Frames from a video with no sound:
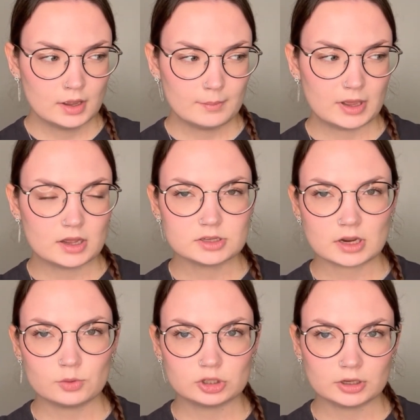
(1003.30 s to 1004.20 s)
because I
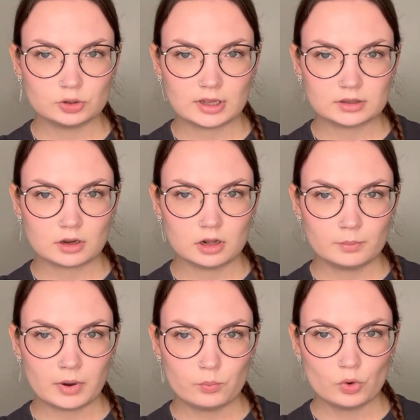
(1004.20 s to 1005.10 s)
would like to get the
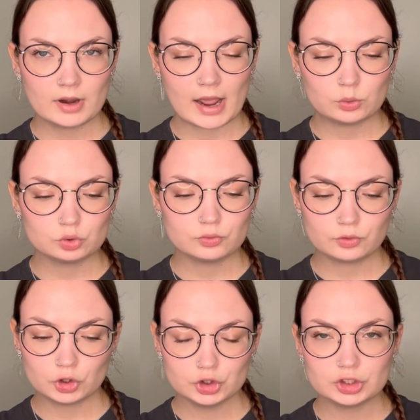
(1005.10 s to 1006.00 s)
Colourpop one out
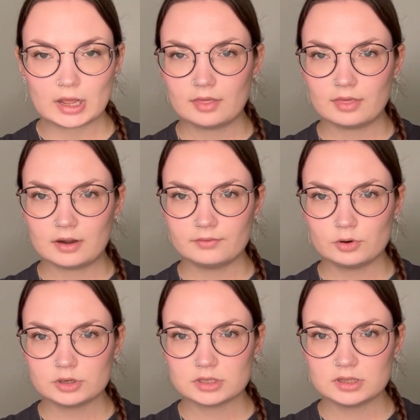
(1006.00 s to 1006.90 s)
first and then
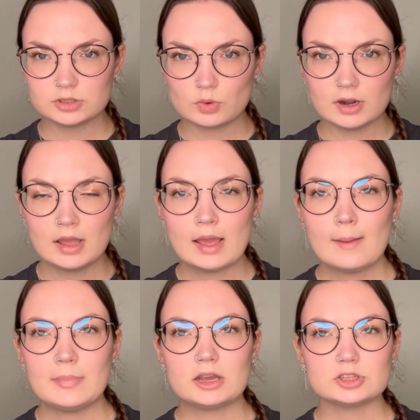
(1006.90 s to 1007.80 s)
focus on this one,
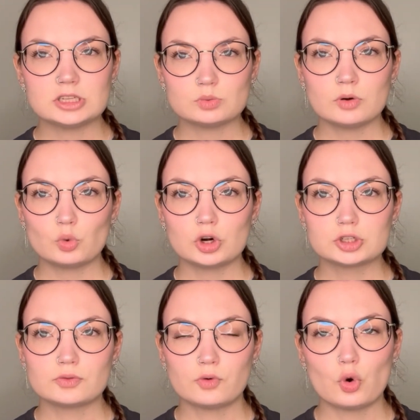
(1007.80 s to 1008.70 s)
because this one
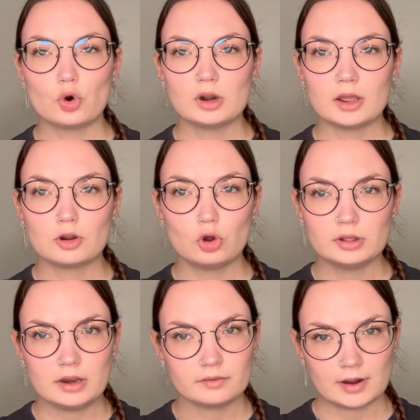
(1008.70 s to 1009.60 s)
works for like all
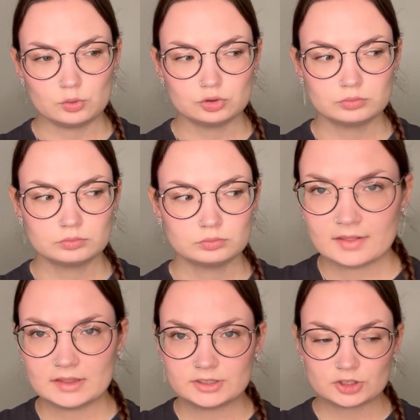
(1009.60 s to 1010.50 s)
year round.
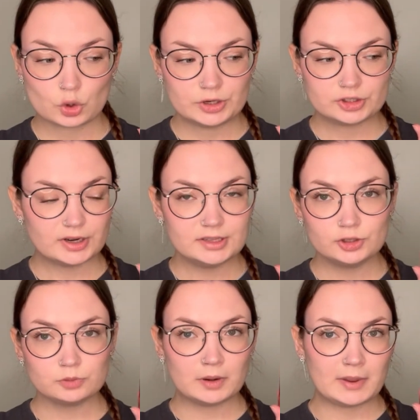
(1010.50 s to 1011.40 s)
And this is going straight
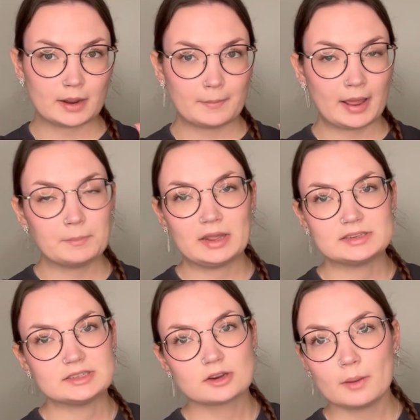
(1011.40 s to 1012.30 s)
into my makeup bag because
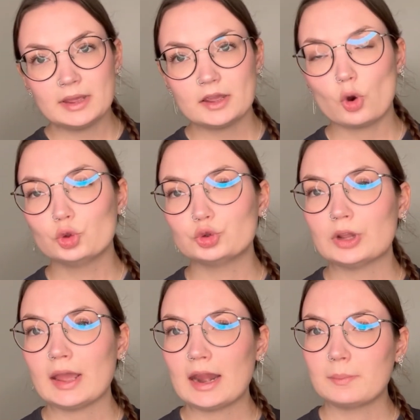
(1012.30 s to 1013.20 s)
it's coming onto
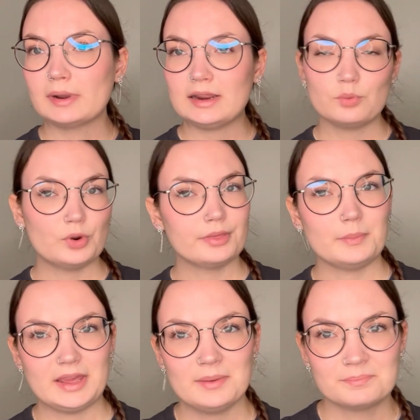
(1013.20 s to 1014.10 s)
the airplane with
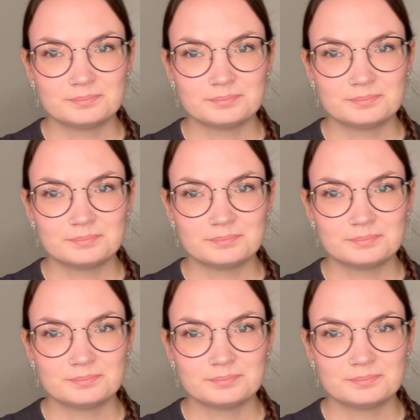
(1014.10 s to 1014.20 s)
me.